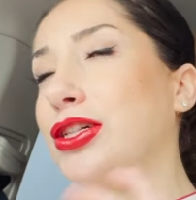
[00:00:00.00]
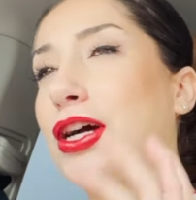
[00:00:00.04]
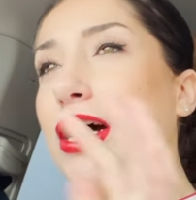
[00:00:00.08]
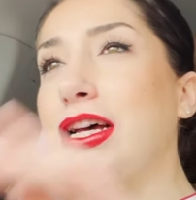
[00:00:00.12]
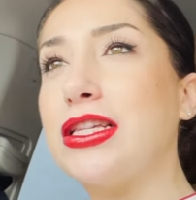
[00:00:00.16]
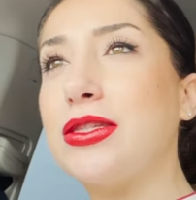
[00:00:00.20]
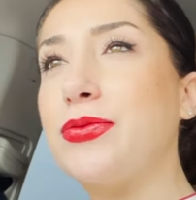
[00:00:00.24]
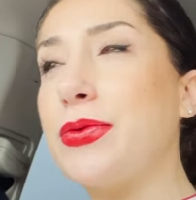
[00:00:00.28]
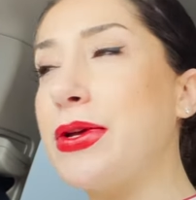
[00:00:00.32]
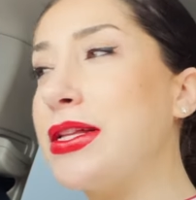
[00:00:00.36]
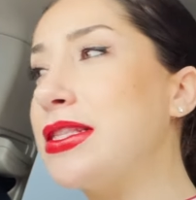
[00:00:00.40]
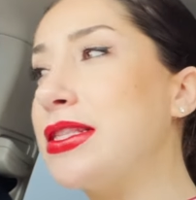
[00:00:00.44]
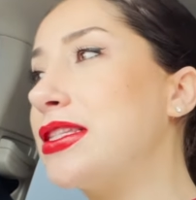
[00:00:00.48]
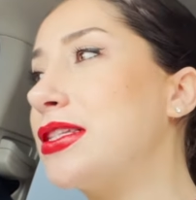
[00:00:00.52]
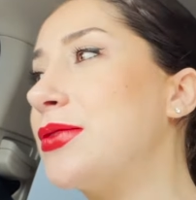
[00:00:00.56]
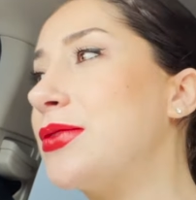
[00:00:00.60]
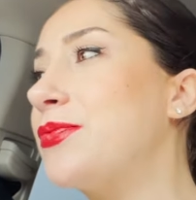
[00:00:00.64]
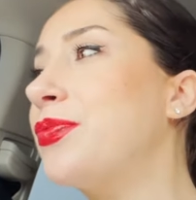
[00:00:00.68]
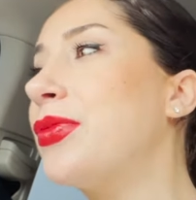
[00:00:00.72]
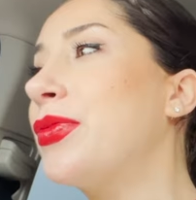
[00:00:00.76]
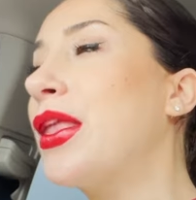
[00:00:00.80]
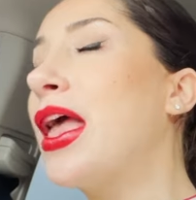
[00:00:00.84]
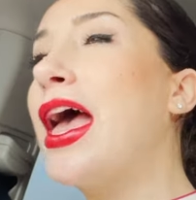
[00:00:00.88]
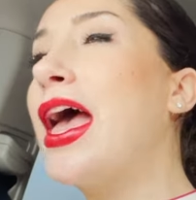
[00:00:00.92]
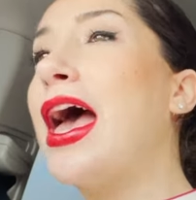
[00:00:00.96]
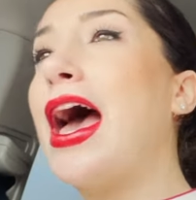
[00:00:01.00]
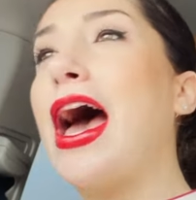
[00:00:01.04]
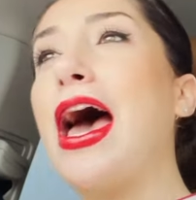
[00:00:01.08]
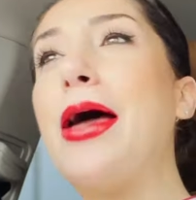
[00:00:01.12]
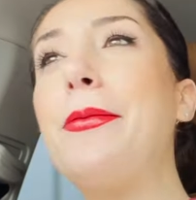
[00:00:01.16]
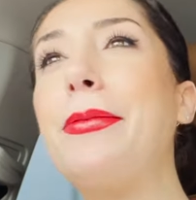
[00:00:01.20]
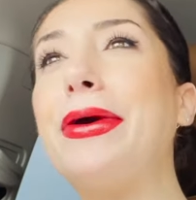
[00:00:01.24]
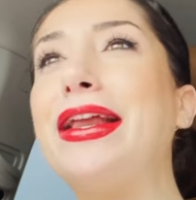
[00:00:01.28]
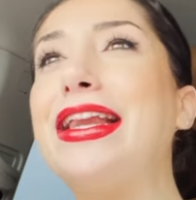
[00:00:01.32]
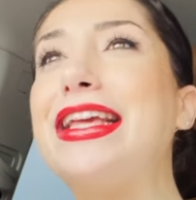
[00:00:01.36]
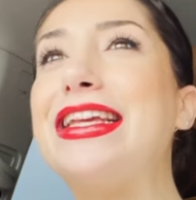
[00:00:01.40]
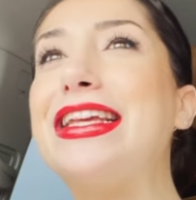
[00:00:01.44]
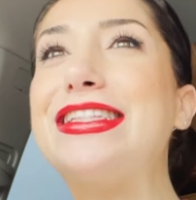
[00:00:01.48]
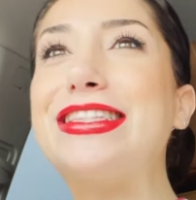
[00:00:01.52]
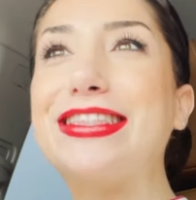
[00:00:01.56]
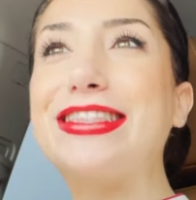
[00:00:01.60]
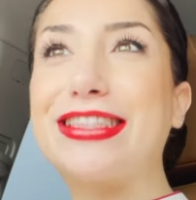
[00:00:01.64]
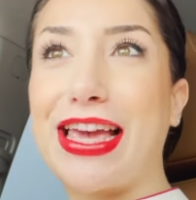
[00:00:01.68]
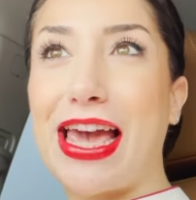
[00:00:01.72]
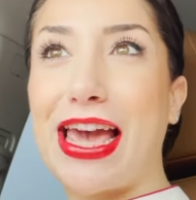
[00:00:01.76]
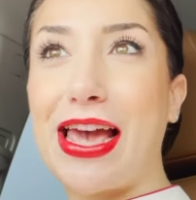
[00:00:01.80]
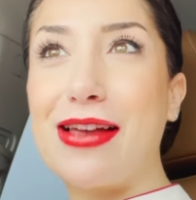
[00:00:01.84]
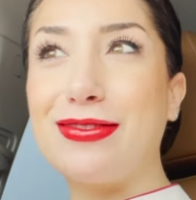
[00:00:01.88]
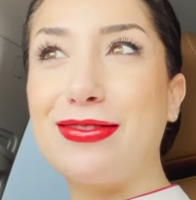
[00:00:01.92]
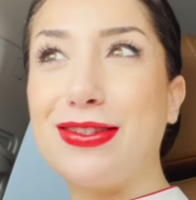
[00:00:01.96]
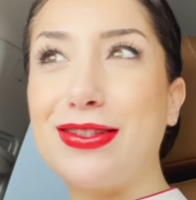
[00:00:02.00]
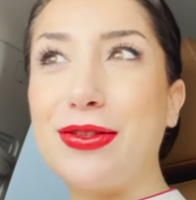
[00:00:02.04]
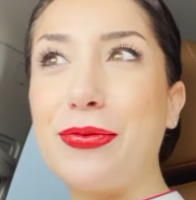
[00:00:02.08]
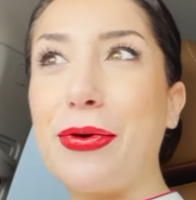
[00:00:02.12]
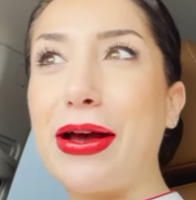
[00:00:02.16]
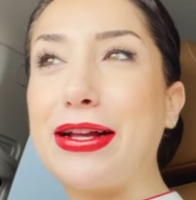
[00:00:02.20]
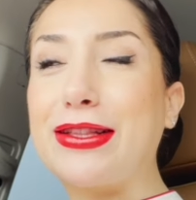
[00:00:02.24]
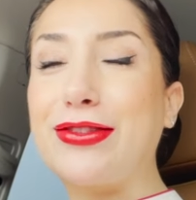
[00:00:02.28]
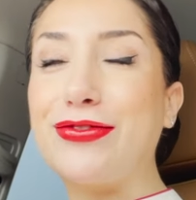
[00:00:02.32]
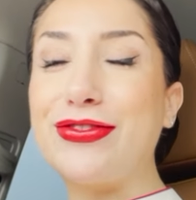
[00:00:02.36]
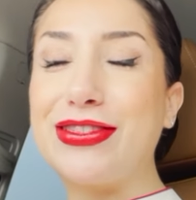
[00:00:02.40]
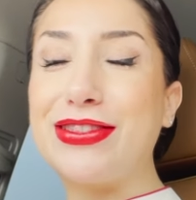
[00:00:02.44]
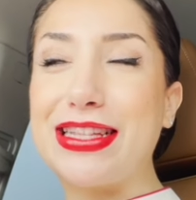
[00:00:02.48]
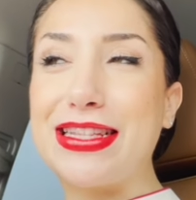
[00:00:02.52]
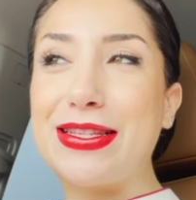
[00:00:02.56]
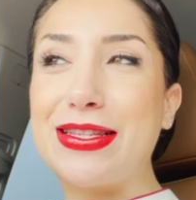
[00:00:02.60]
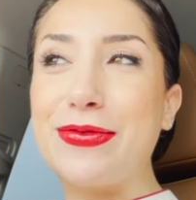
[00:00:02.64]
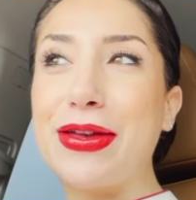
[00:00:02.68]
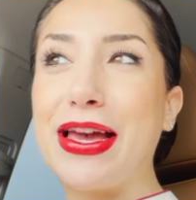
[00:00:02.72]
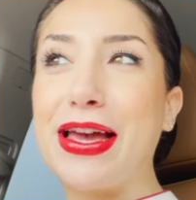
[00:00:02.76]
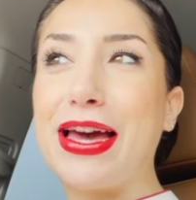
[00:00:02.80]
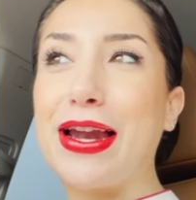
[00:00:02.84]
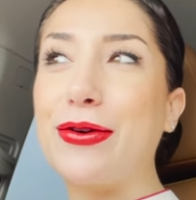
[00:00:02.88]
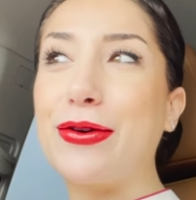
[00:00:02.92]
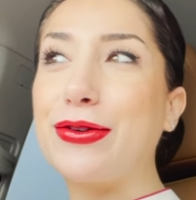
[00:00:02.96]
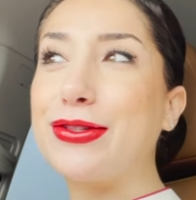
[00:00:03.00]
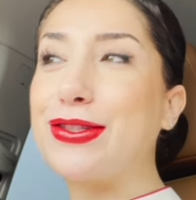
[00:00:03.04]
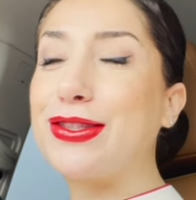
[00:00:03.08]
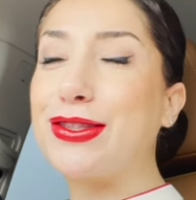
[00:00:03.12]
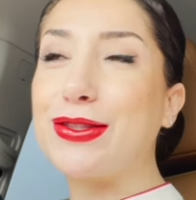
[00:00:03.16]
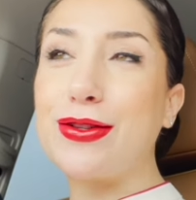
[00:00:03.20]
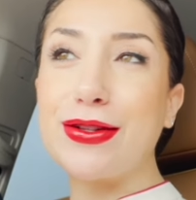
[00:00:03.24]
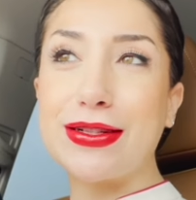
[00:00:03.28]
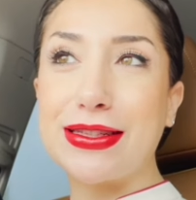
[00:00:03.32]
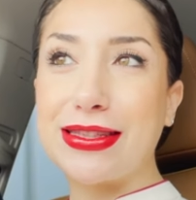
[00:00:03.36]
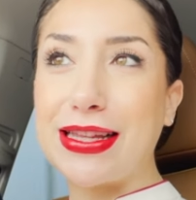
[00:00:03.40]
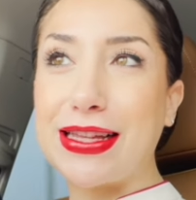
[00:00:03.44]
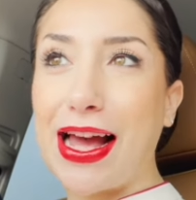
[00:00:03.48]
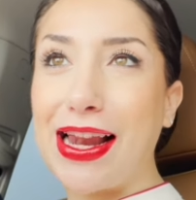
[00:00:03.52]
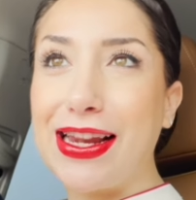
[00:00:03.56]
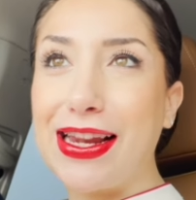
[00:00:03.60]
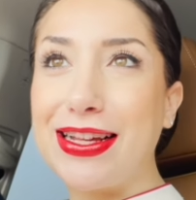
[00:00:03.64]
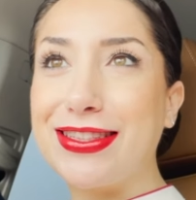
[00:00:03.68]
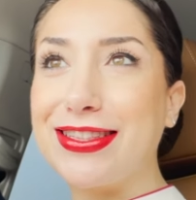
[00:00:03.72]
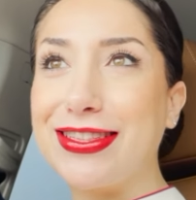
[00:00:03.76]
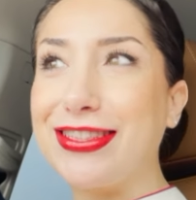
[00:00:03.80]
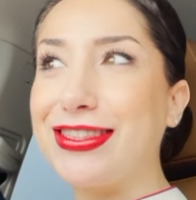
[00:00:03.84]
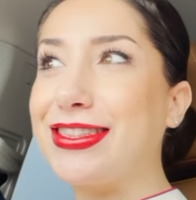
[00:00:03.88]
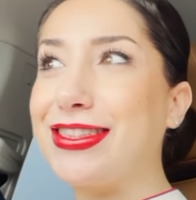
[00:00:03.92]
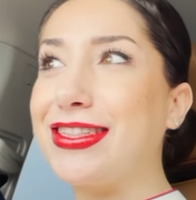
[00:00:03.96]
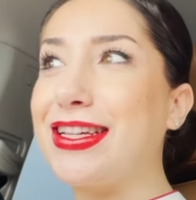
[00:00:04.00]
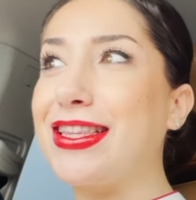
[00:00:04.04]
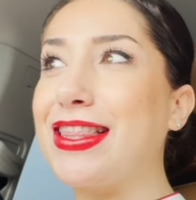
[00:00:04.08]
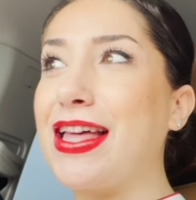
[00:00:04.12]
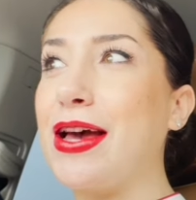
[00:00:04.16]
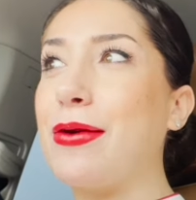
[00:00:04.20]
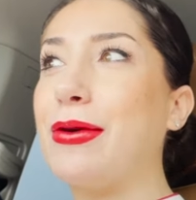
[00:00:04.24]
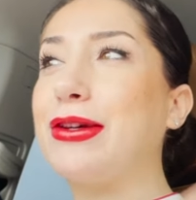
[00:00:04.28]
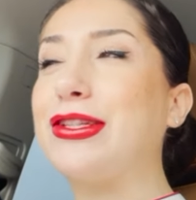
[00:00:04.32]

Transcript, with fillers: husband and my niece came to Dubai to visit me, and I was so excited to see them.